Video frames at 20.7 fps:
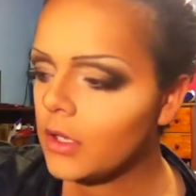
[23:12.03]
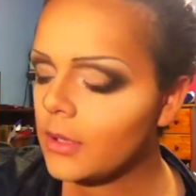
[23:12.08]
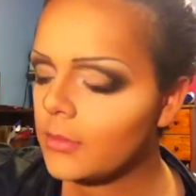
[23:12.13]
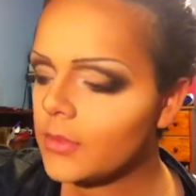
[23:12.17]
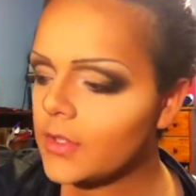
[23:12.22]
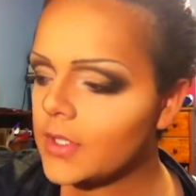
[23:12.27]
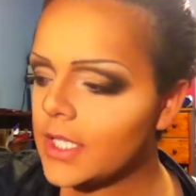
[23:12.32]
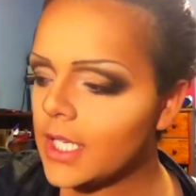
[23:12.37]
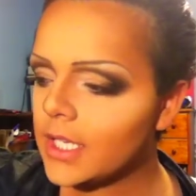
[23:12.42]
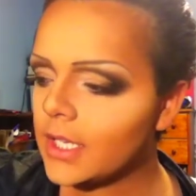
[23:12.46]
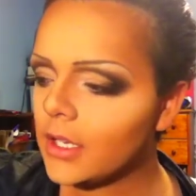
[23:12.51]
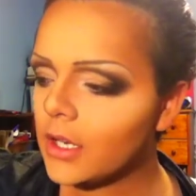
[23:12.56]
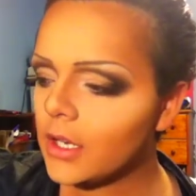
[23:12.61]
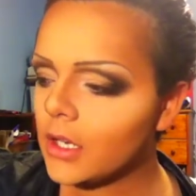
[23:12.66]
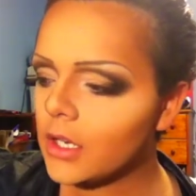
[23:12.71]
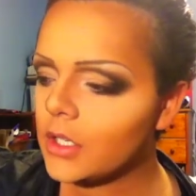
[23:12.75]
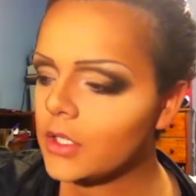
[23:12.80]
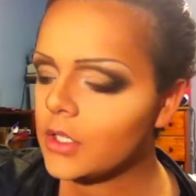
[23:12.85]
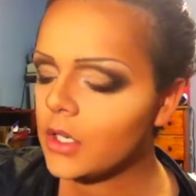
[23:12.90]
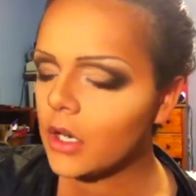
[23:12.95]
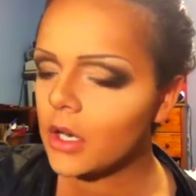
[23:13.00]
I'm just taking
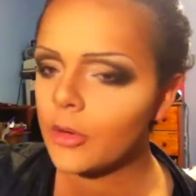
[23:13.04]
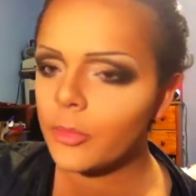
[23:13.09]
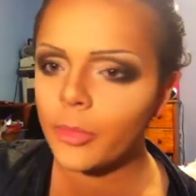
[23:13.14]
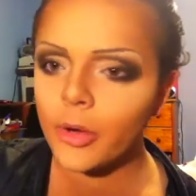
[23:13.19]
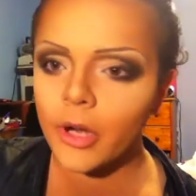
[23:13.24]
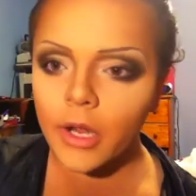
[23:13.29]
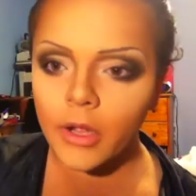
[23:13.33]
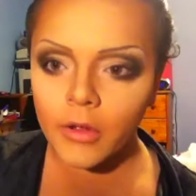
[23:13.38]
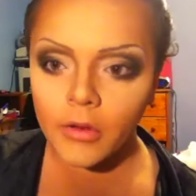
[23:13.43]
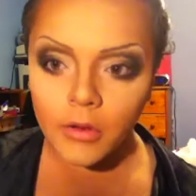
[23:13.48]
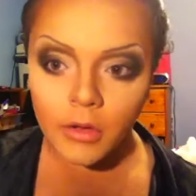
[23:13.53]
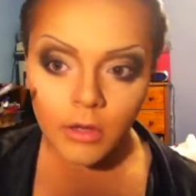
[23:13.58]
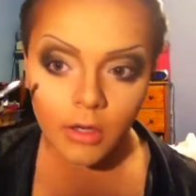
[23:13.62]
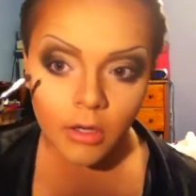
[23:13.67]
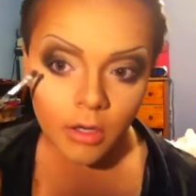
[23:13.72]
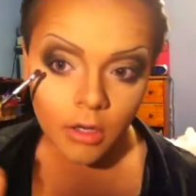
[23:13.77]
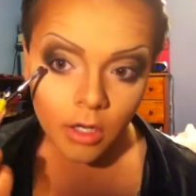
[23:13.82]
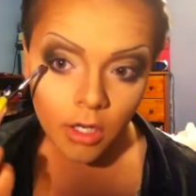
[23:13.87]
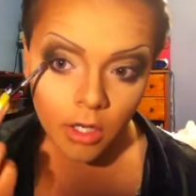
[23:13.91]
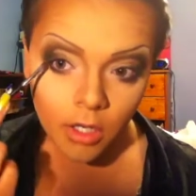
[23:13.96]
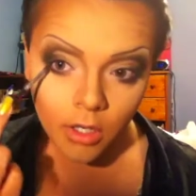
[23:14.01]
a dark brown
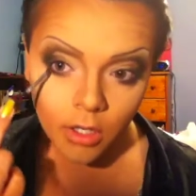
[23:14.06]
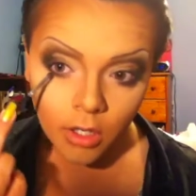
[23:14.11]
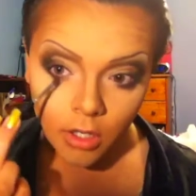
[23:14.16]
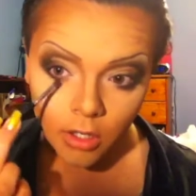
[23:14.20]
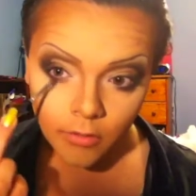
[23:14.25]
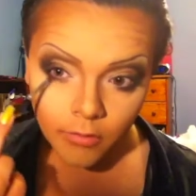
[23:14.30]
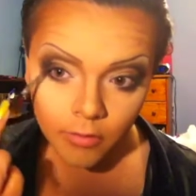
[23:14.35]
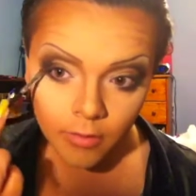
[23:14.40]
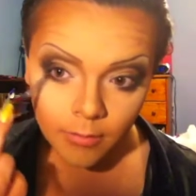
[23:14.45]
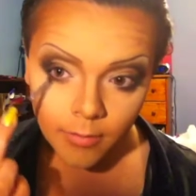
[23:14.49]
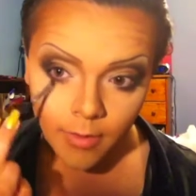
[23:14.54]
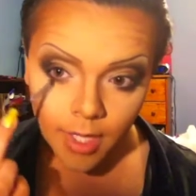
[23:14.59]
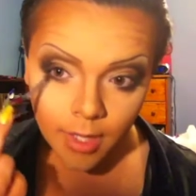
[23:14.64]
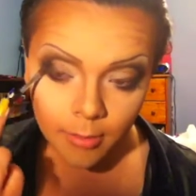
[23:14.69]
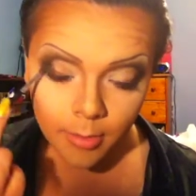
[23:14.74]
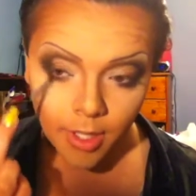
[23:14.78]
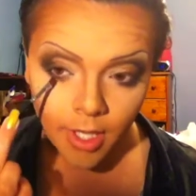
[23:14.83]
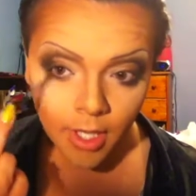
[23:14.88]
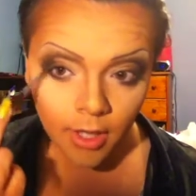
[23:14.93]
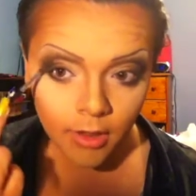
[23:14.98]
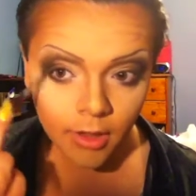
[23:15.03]
from
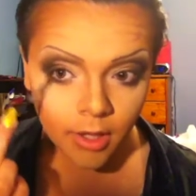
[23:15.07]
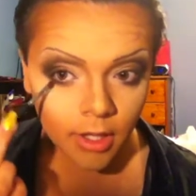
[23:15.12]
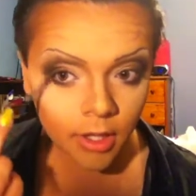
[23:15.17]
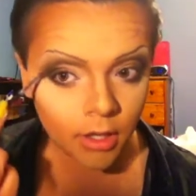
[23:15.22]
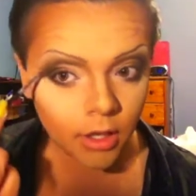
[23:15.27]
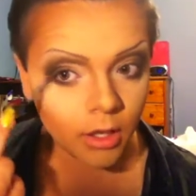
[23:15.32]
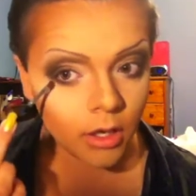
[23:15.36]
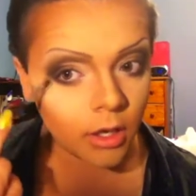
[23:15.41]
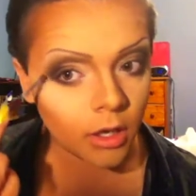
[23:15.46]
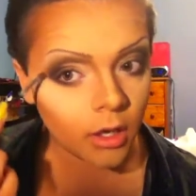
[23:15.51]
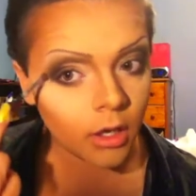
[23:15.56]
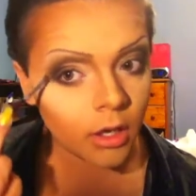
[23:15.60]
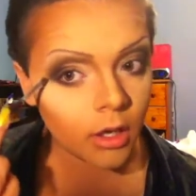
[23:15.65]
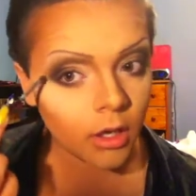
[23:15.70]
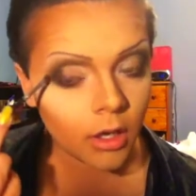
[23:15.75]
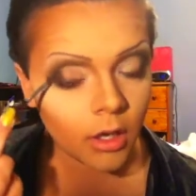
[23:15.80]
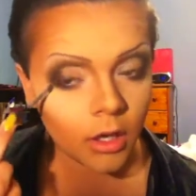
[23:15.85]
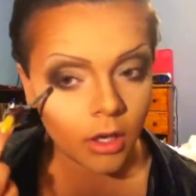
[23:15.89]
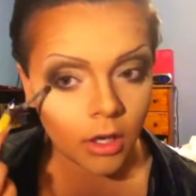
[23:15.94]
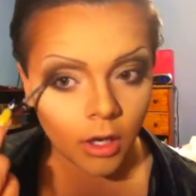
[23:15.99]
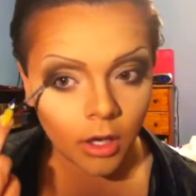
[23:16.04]
that palette,
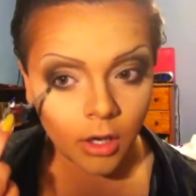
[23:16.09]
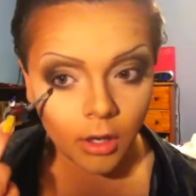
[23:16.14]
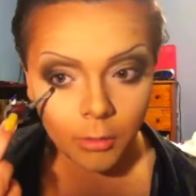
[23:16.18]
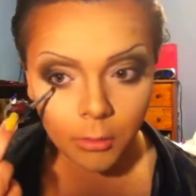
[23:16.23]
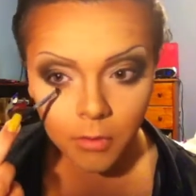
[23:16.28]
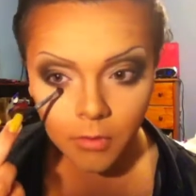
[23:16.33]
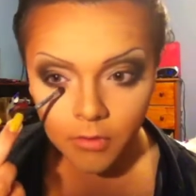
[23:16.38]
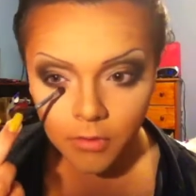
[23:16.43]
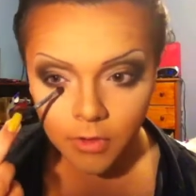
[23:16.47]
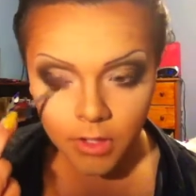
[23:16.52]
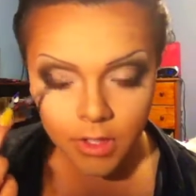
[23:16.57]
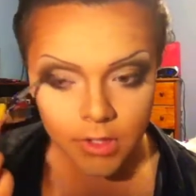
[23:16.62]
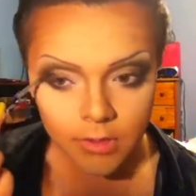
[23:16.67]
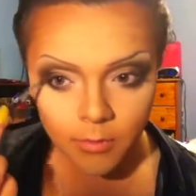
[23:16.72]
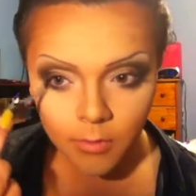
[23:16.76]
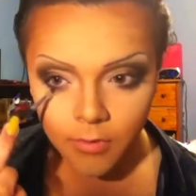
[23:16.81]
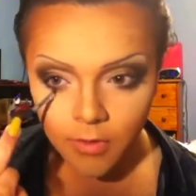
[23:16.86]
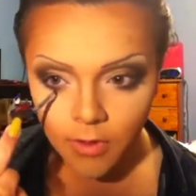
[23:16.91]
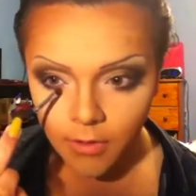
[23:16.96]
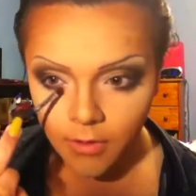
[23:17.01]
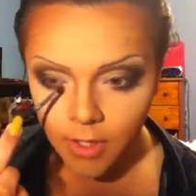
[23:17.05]
and I'm just going to
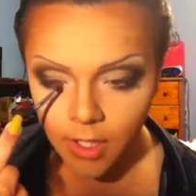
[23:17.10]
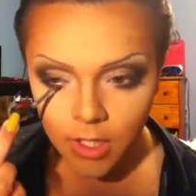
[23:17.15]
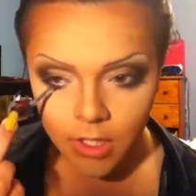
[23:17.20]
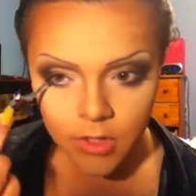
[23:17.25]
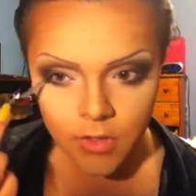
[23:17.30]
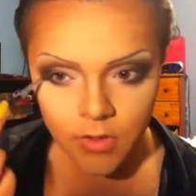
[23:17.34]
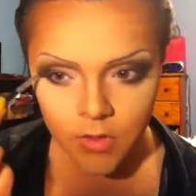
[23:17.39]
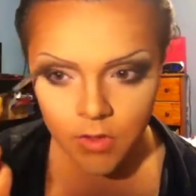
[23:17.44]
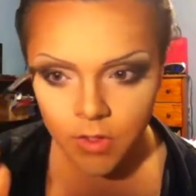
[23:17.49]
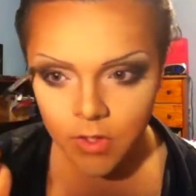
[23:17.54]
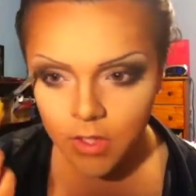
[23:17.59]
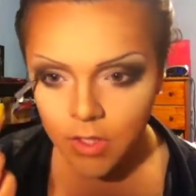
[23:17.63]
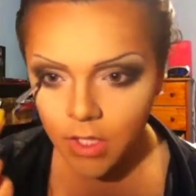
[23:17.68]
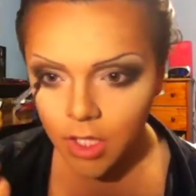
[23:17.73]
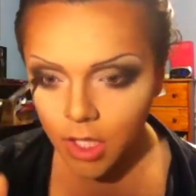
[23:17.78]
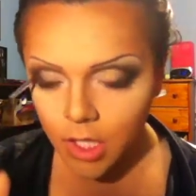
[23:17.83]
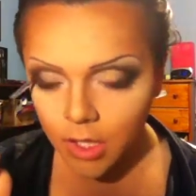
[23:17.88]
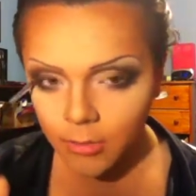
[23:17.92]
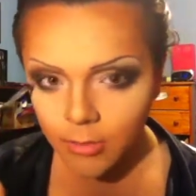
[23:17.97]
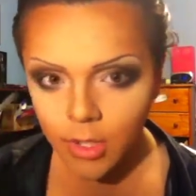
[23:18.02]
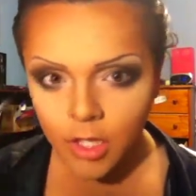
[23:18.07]
smooth out the edges just a
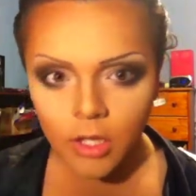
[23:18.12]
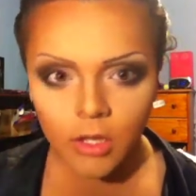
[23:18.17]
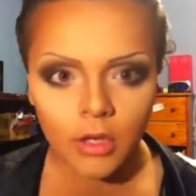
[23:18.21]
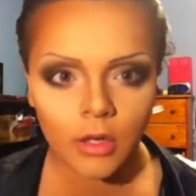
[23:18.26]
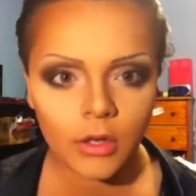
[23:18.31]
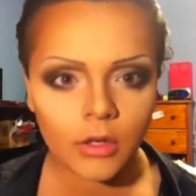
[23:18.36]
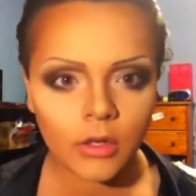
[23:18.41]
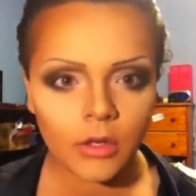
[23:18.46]
tiny bit.